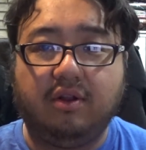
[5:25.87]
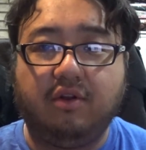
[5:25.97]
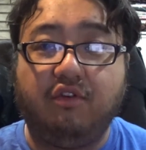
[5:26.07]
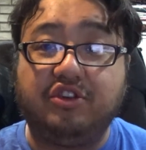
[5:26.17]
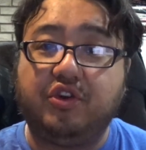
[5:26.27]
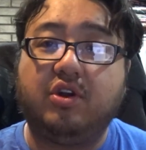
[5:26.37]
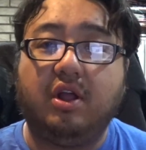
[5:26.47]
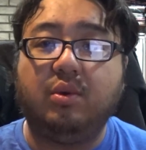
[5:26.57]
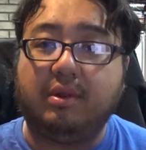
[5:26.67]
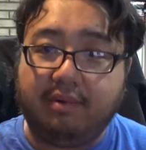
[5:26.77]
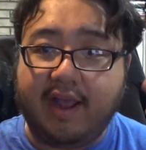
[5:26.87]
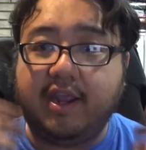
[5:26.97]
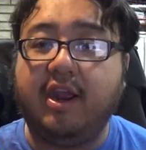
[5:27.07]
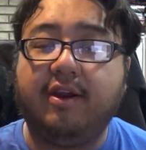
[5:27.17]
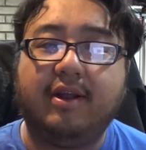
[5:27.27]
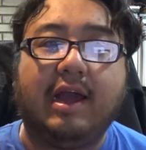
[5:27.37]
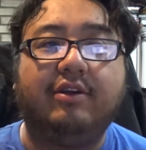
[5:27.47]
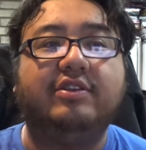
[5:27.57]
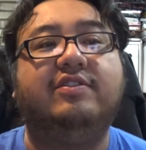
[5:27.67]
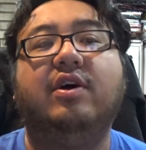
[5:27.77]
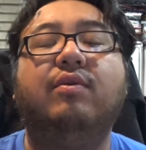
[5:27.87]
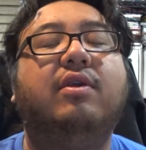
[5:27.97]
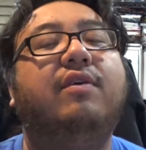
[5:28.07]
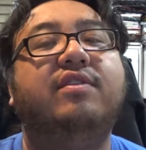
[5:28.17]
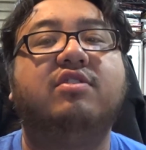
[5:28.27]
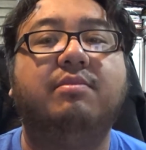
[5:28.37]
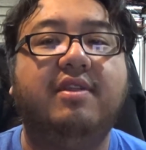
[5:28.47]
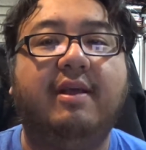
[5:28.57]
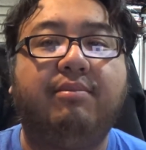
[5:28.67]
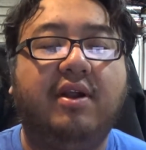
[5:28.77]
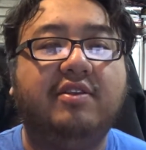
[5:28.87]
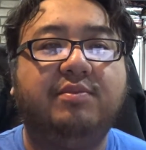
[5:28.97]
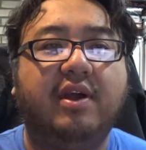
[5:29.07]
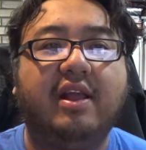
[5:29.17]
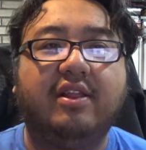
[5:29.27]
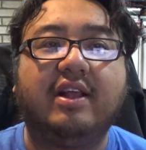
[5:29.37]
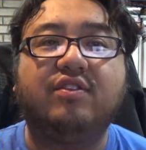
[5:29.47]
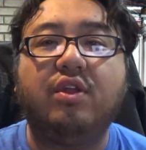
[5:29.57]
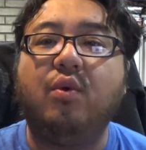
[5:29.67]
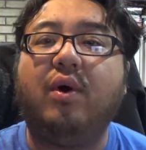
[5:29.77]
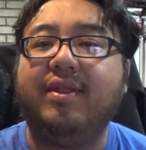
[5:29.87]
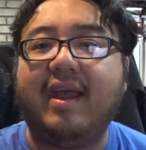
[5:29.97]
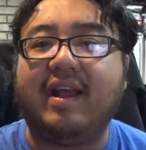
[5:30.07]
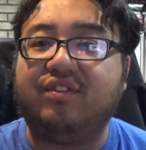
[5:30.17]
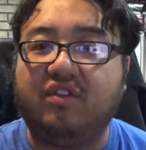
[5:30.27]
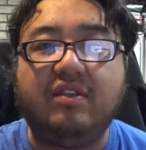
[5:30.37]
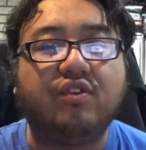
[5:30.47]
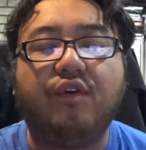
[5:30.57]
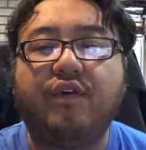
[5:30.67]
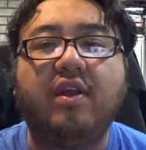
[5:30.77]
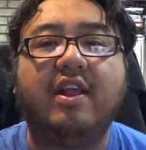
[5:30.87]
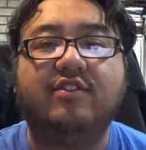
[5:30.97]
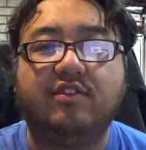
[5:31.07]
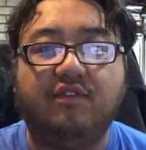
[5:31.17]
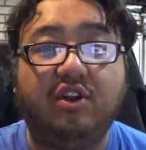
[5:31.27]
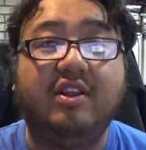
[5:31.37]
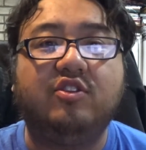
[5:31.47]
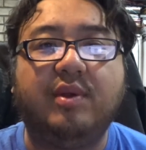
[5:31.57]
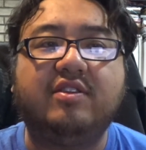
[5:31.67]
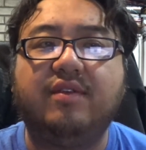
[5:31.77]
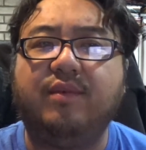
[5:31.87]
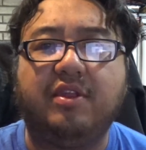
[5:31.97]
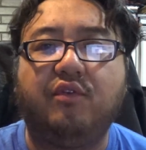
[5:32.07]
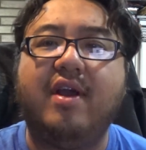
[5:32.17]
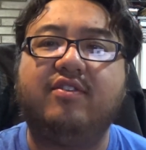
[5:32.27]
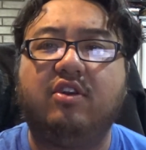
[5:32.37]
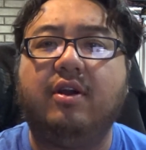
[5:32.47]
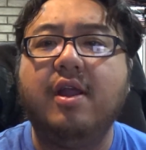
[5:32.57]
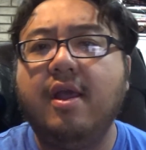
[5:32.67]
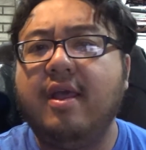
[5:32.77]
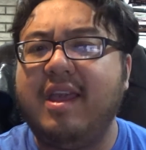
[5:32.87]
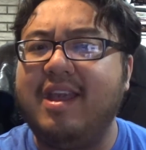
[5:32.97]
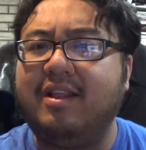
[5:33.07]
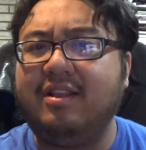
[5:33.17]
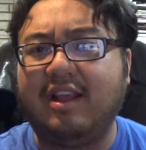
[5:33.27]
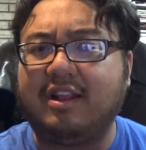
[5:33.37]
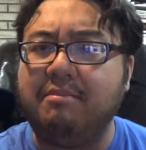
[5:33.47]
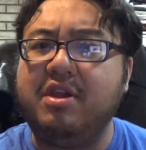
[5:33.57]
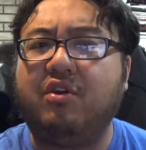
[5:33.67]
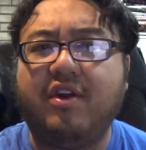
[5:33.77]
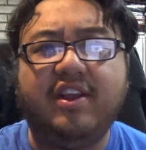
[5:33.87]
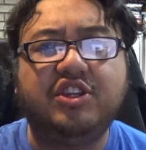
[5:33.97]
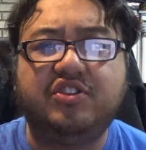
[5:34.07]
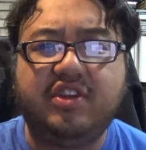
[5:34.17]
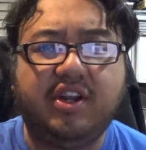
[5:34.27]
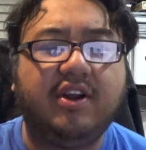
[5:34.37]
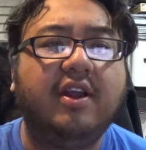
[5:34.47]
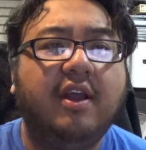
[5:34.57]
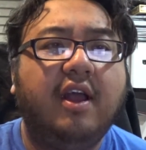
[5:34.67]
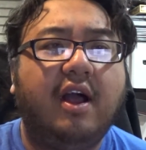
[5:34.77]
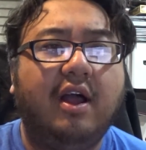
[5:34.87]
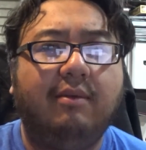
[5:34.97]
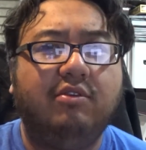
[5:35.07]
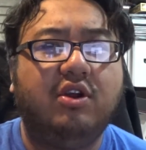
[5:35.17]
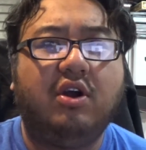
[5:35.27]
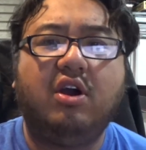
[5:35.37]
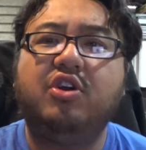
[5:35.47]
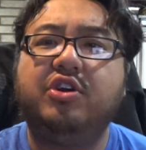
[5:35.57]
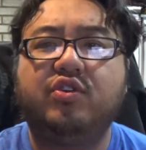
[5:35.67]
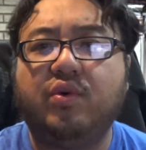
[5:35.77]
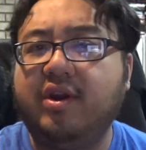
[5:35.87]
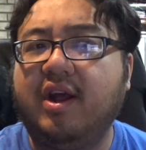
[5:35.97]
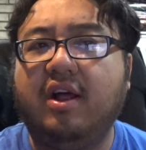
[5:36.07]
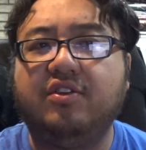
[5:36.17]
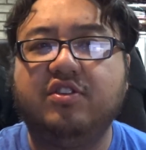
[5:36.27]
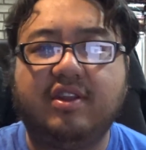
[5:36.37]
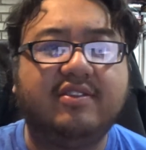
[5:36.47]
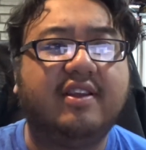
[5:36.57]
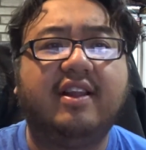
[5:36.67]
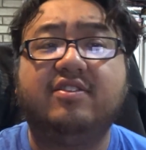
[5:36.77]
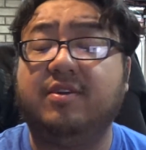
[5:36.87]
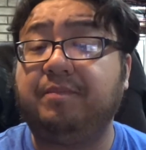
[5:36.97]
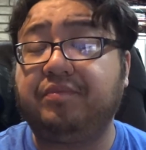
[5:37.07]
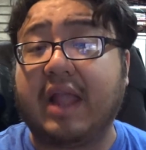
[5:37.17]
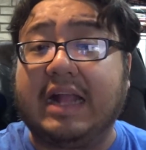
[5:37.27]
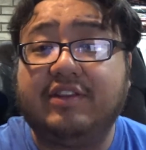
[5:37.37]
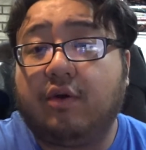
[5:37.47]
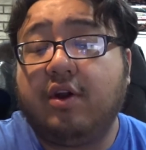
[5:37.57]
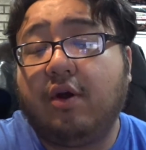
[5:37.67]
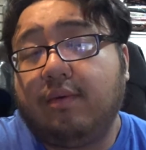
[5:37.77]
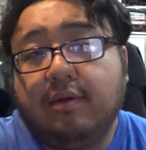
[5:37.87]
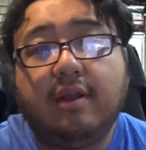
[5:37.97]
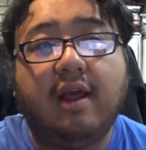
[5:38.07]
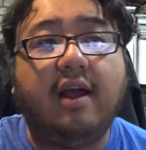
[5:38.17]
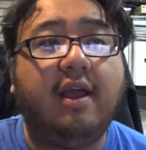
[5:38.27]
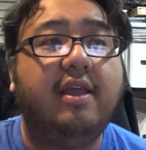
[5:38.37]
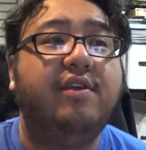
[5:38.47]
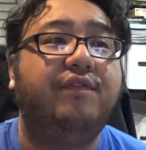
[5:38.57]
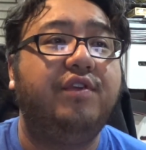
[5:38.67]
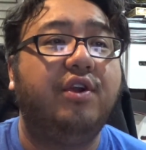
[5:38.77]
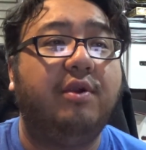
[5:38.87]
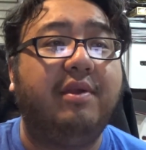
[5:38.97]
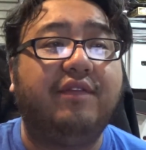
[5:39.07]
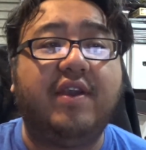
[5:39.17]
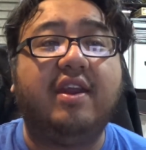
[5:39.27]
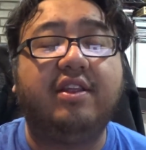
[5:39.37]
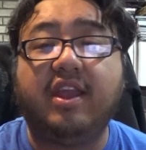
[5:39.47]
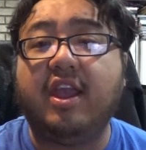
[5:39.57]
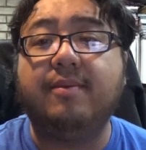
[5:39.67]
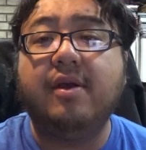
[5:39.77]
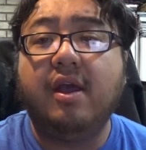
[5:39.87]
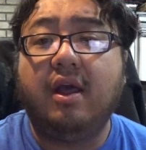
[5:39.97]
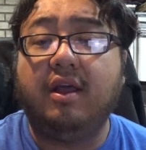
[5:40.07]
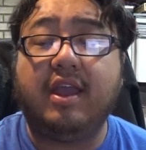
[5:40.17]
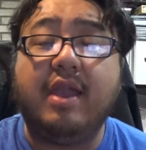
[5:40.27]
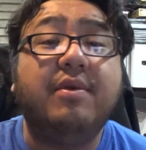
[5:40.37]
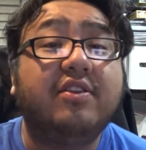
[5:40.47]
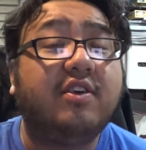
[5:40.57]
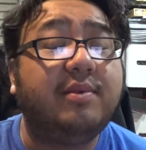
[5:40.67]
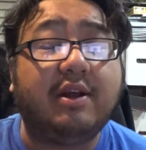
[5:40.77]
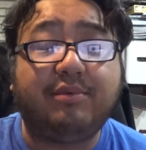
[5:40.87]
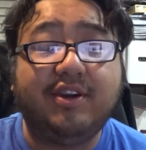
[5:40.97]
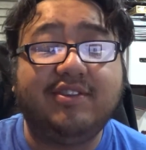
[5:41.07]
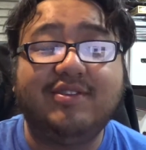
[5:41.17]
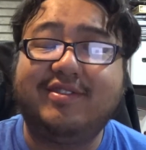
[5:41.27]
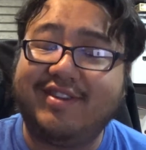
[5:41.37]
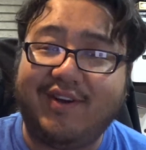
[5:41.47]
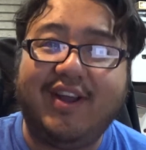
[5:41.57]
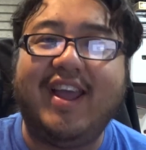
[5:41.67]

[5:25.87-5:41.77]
original color with the black hair. I don't know if it's gonna be that price, but that's the only one that I've seen so far that's really expensive. But the rest are in like the mid-range tier, $120 and things like that. So I don't know if you're a big fan of the game. The game is coming out pretty soon, so